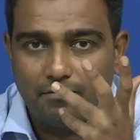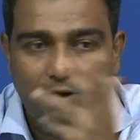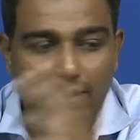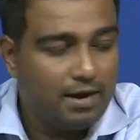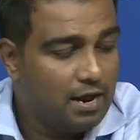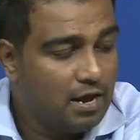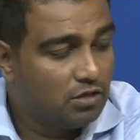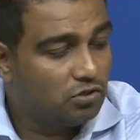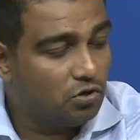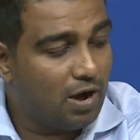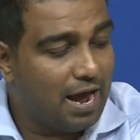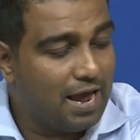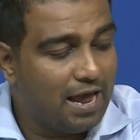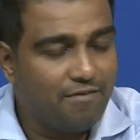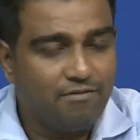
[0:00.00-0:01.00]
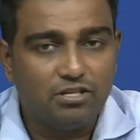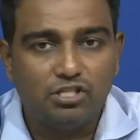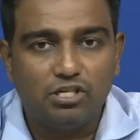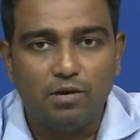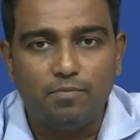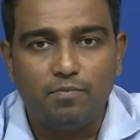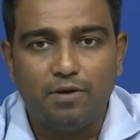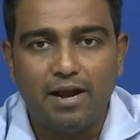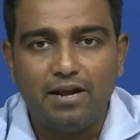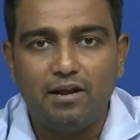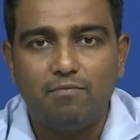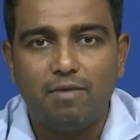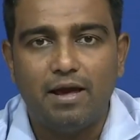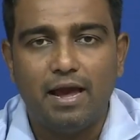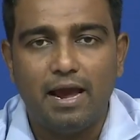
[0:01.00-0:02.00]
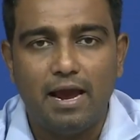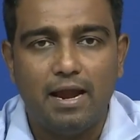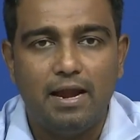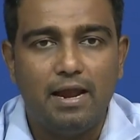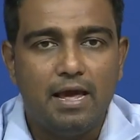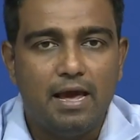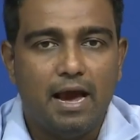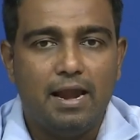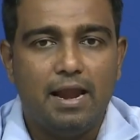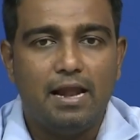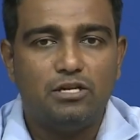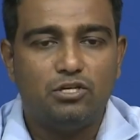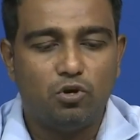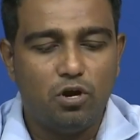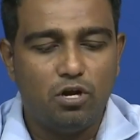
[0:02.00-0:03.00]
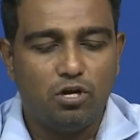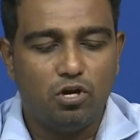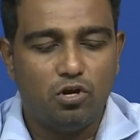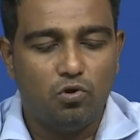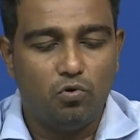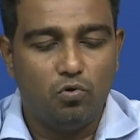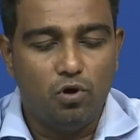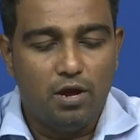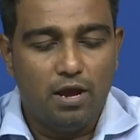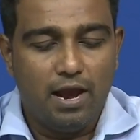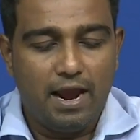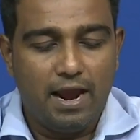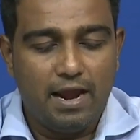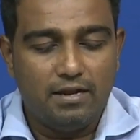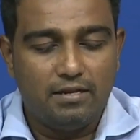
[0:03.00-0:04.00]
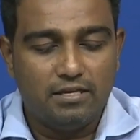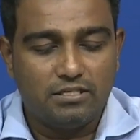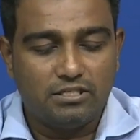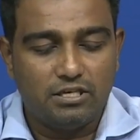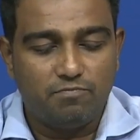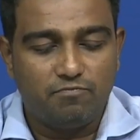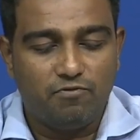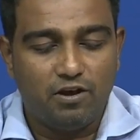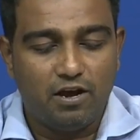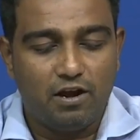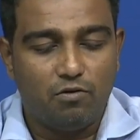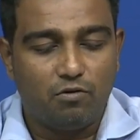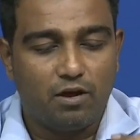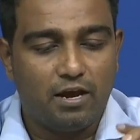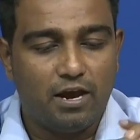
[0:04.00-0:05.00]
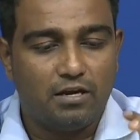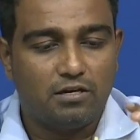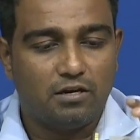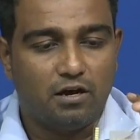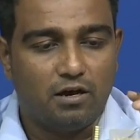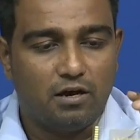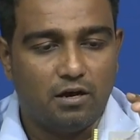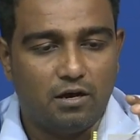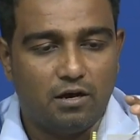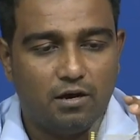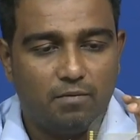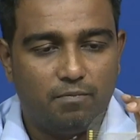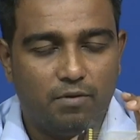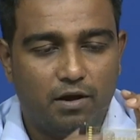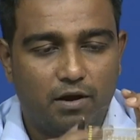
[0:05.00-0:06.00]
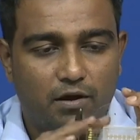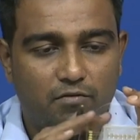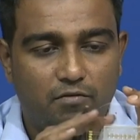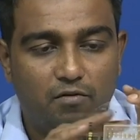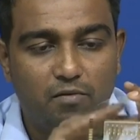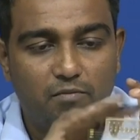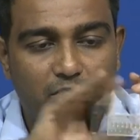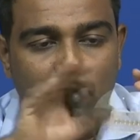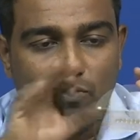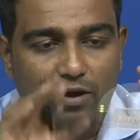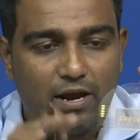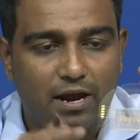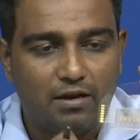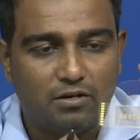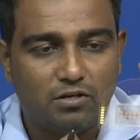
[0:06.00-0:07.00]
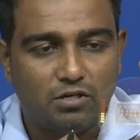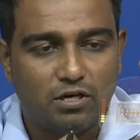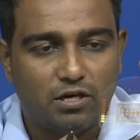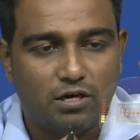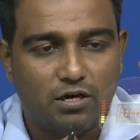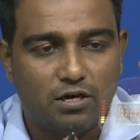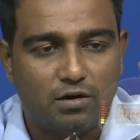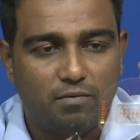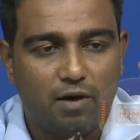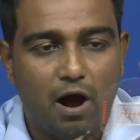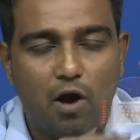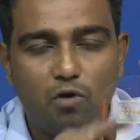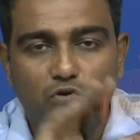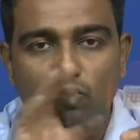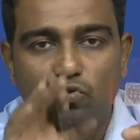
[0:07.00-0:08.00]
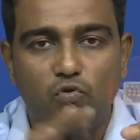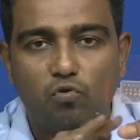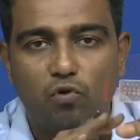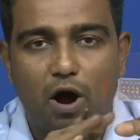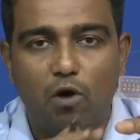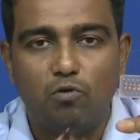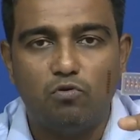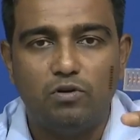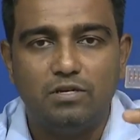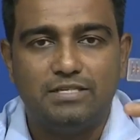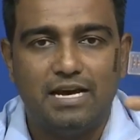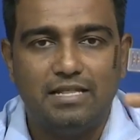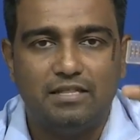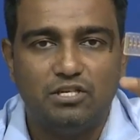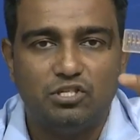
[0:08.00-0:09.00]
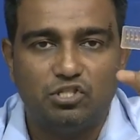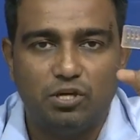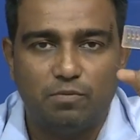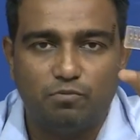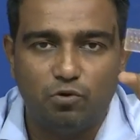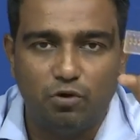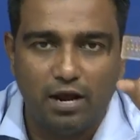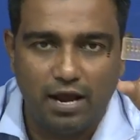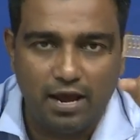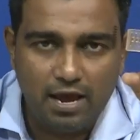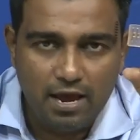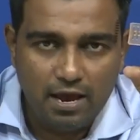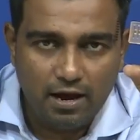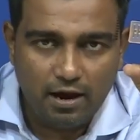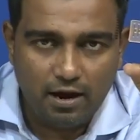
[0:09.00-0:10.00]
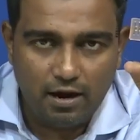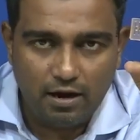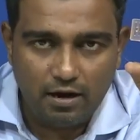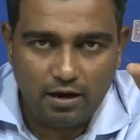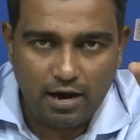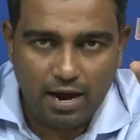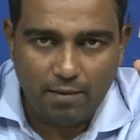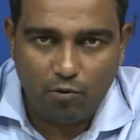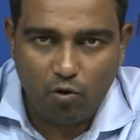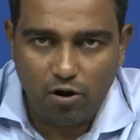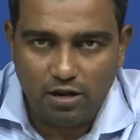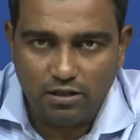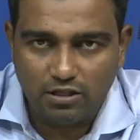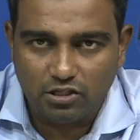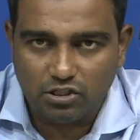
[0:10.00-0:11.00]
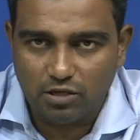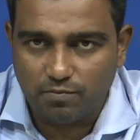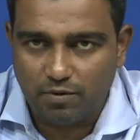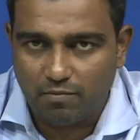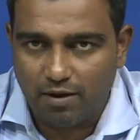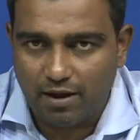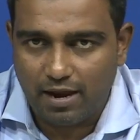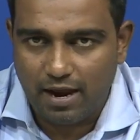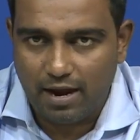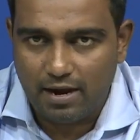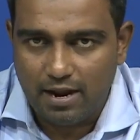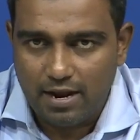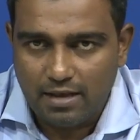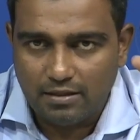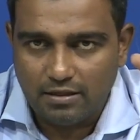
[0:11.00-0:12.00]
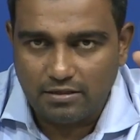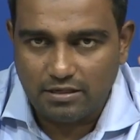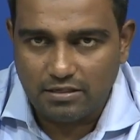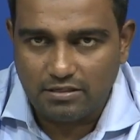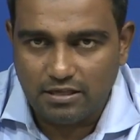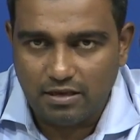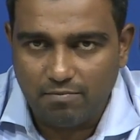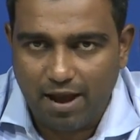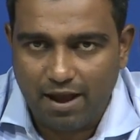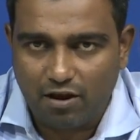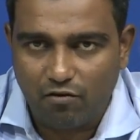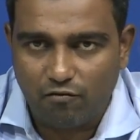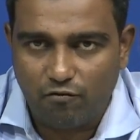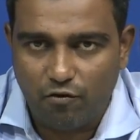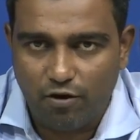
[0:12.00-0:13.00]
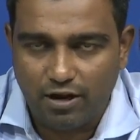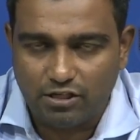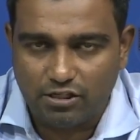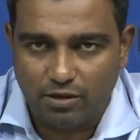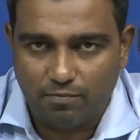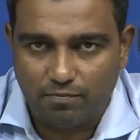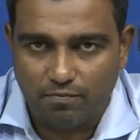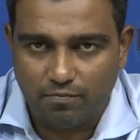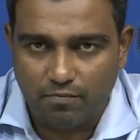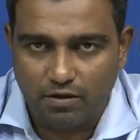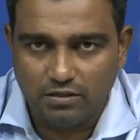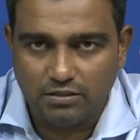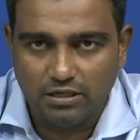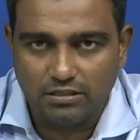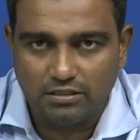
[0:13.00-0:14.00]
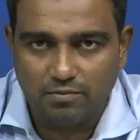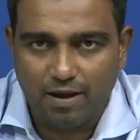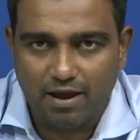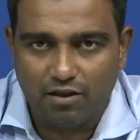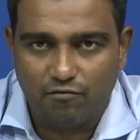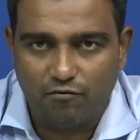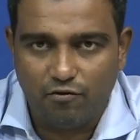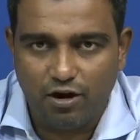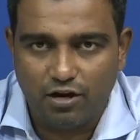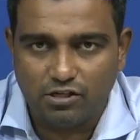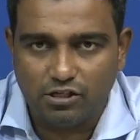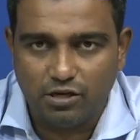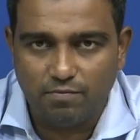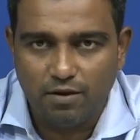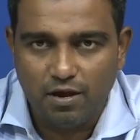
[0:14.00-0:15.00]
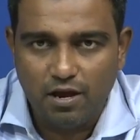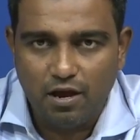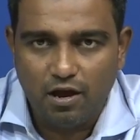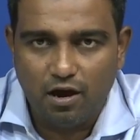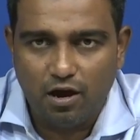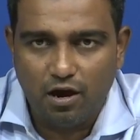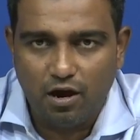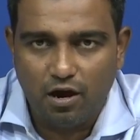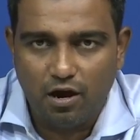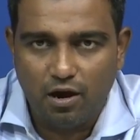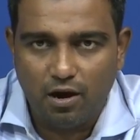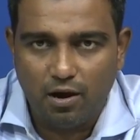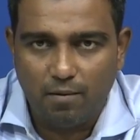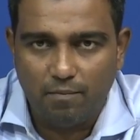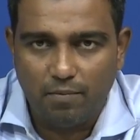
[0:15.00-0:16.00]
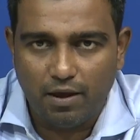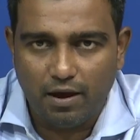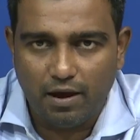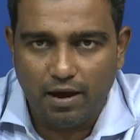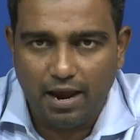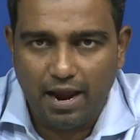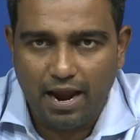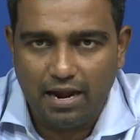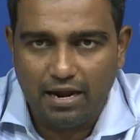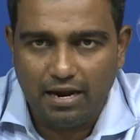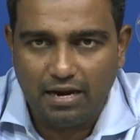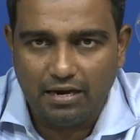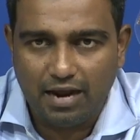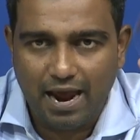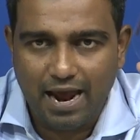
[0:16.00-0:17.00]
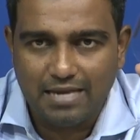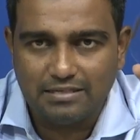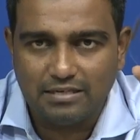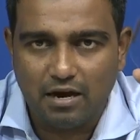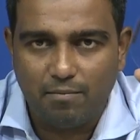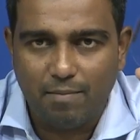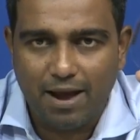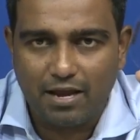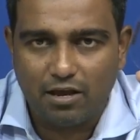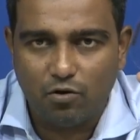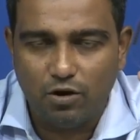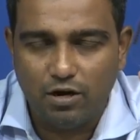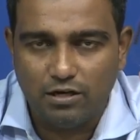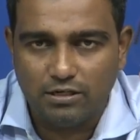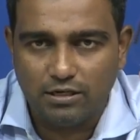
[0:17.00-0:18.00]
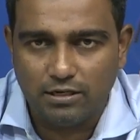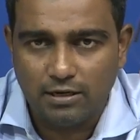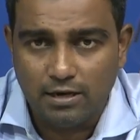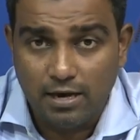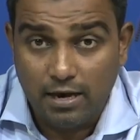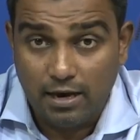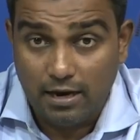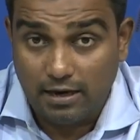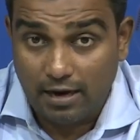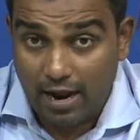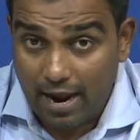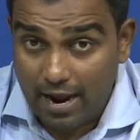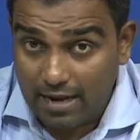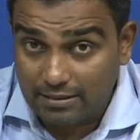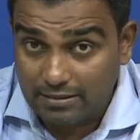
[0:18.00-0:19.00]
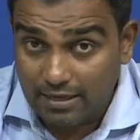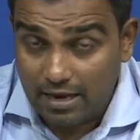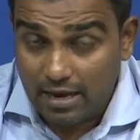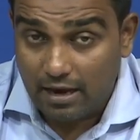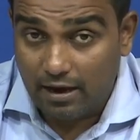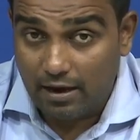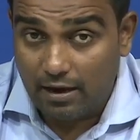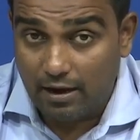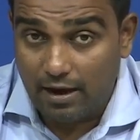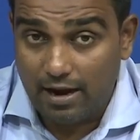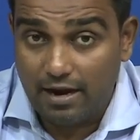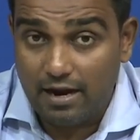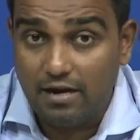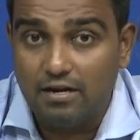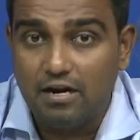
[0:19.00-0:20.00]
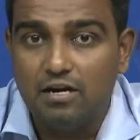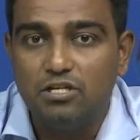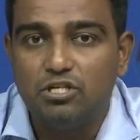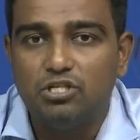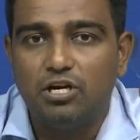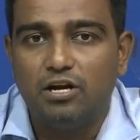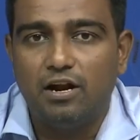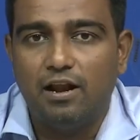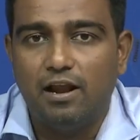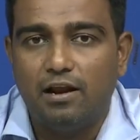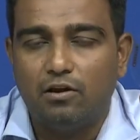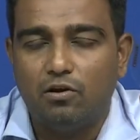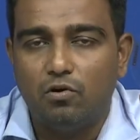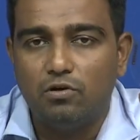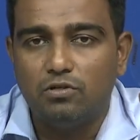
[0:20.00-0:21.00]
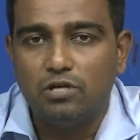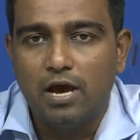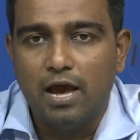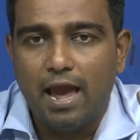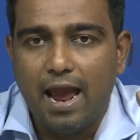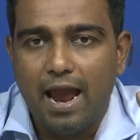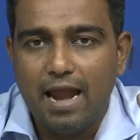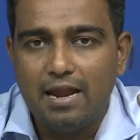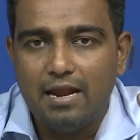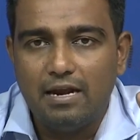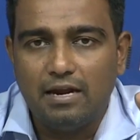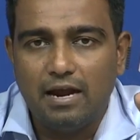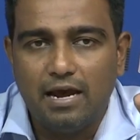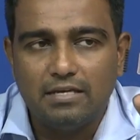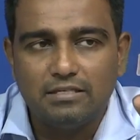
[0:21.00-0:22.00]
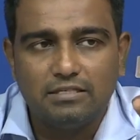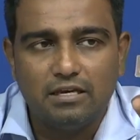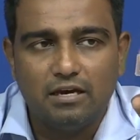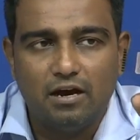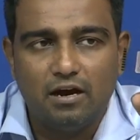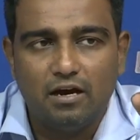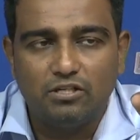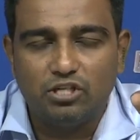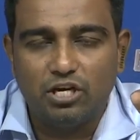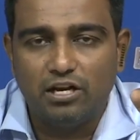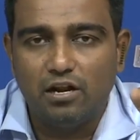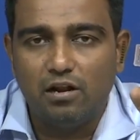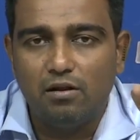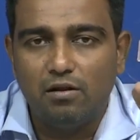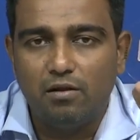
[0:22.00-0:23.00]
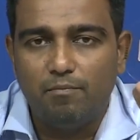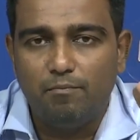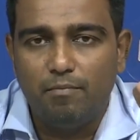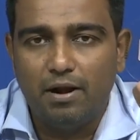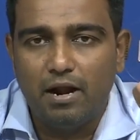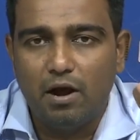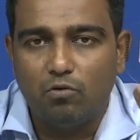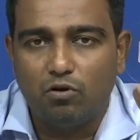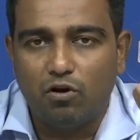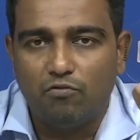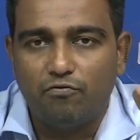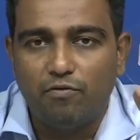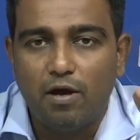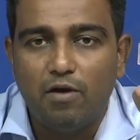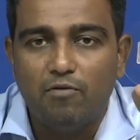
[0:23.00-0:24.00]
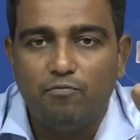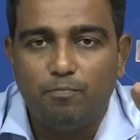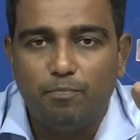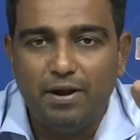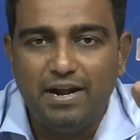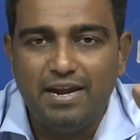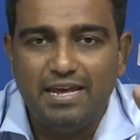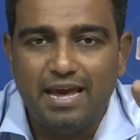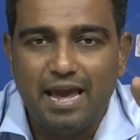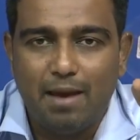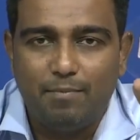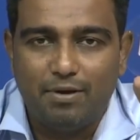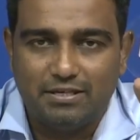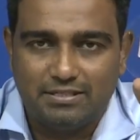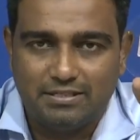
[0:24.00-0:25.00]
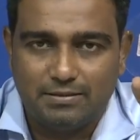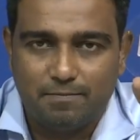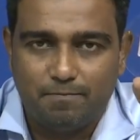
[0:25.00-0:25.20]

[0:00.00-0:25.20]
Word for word: right. So, I have a chip right in my hand and I will show it to you and this chip we are looking at uh, uh, we will be looking at uh, how to how to design this chip today. Uh, I am holding this chip in my hand this is the microfluidic chip it is just a microfluidic chip uh, uh, and it has a micro heater, it has an interdigitated electrodes and it has a channel made out of PDMS